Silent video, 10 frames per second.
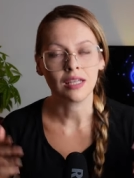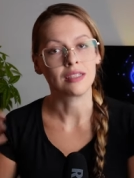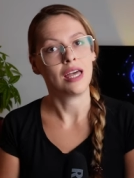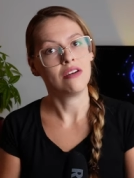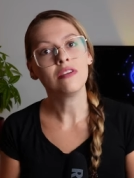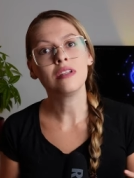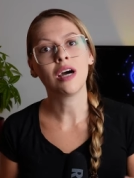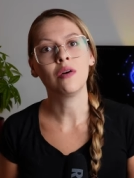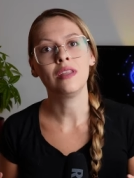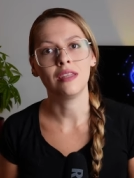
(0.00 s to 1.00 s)
that every
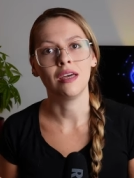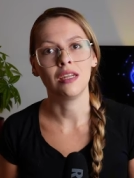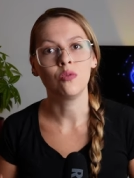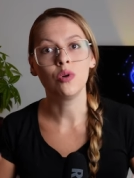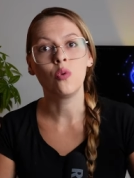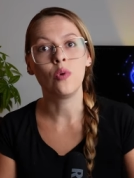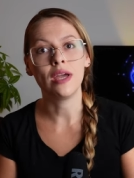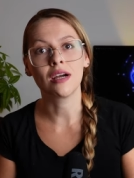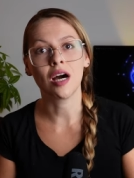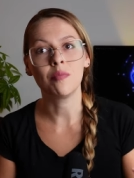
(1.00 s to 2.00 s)
now and then will
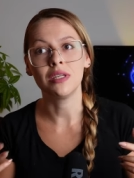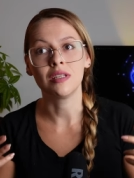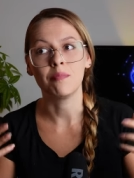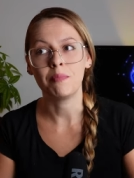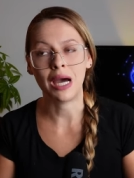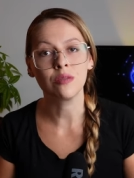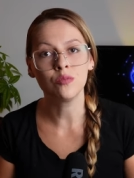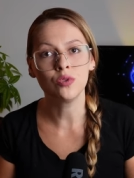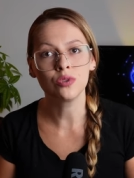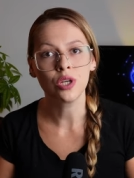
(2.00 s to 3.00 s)
wake up in a bad
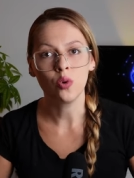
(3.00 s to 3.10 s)
mood